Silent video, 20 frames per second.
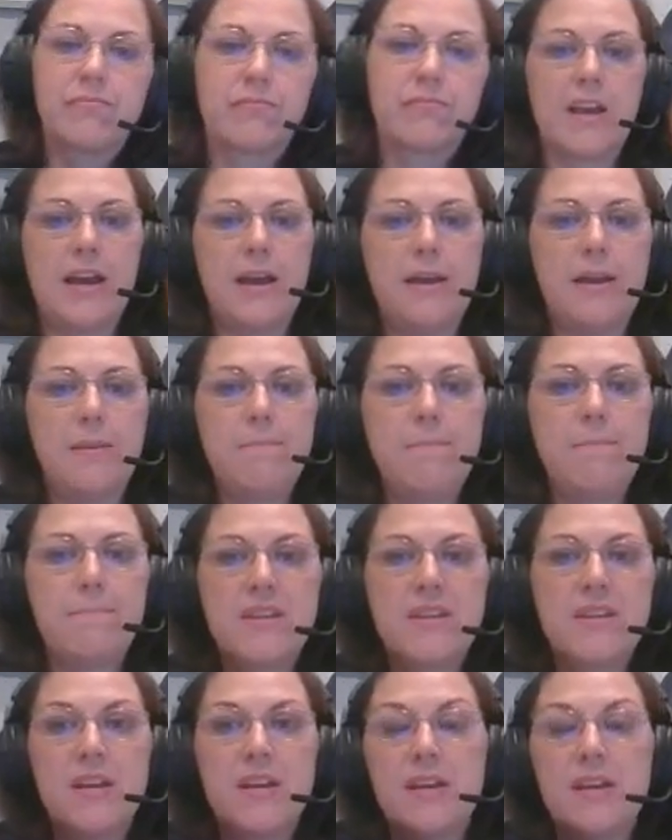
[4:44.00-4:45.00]
Okay?
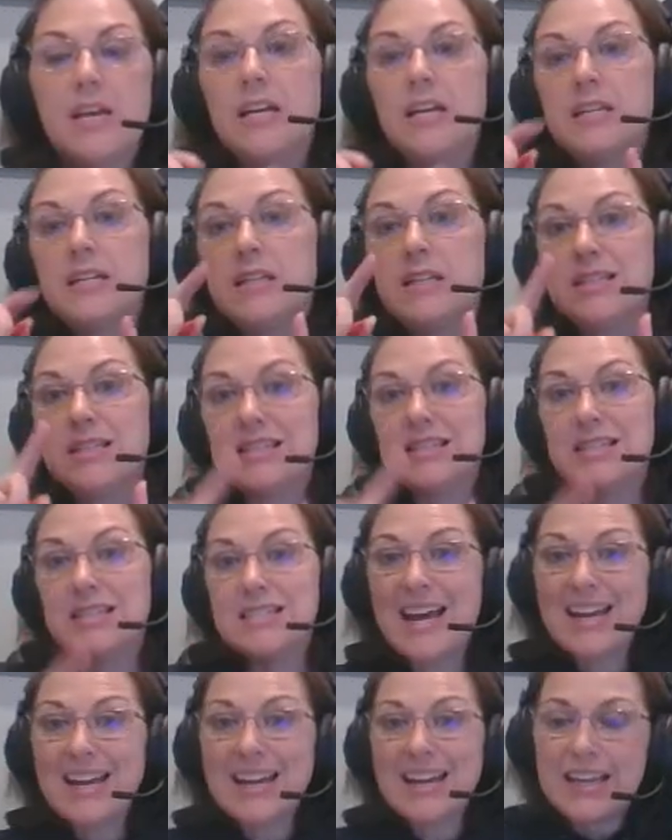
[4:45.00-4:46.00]

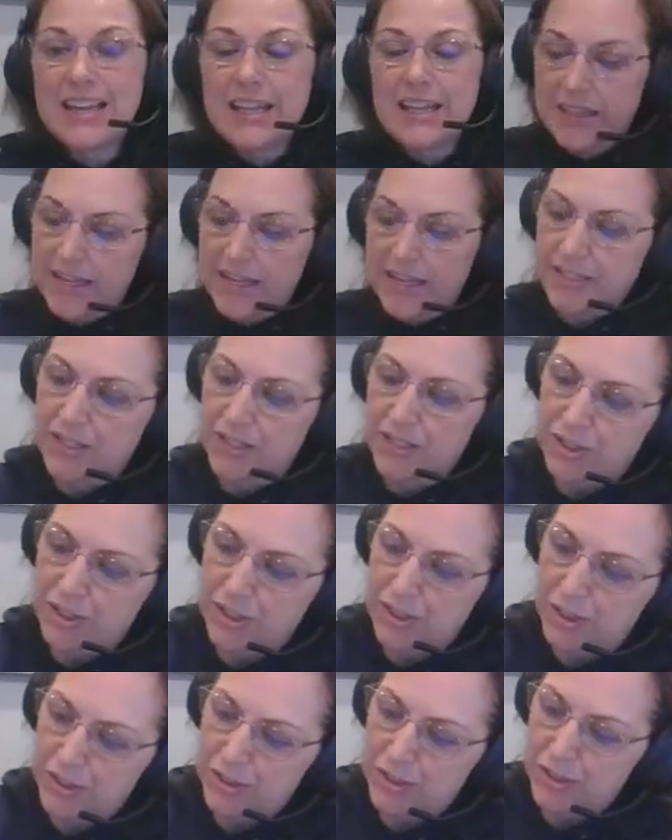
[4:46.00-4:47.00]
Second thing to
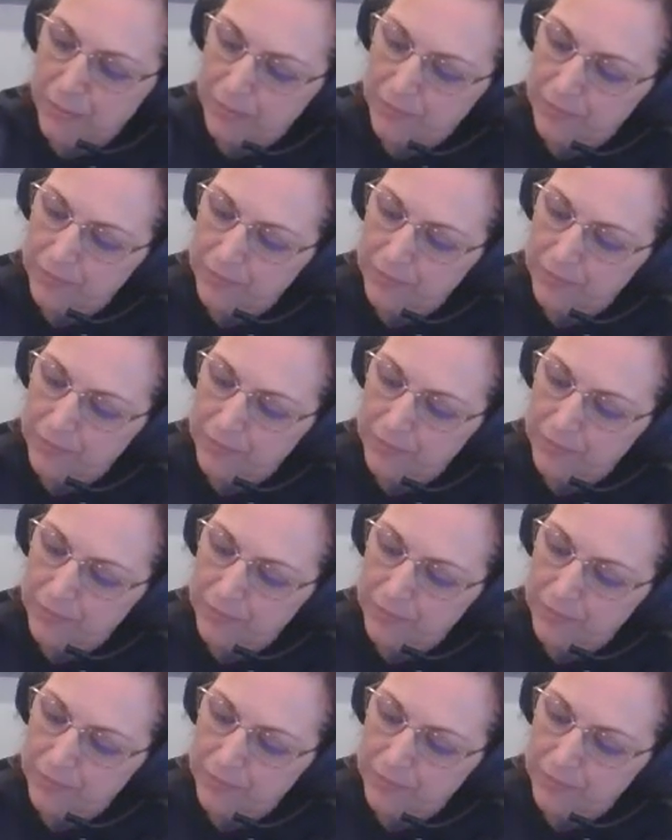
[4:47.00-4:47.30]
do,